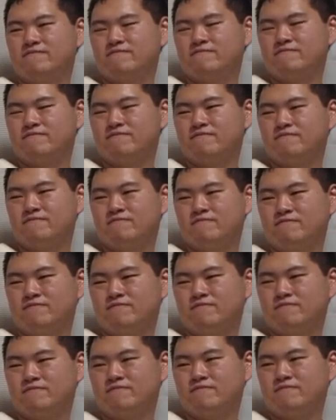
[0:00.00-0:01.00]

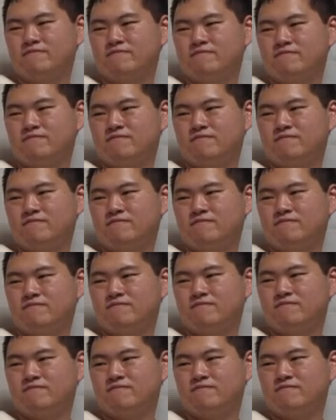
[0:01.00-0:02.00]

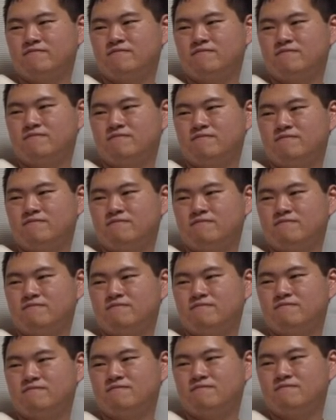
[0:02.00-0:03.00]

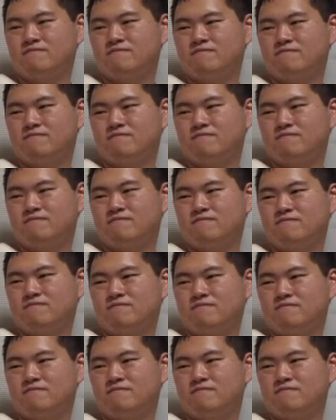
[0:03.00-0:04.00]

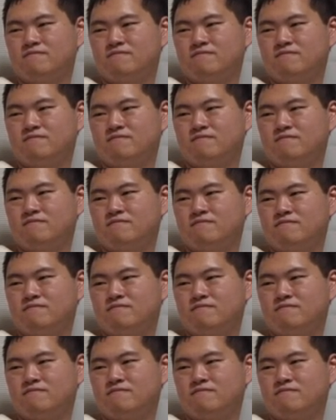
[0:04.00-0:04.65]
No words are spoken by the person on screen.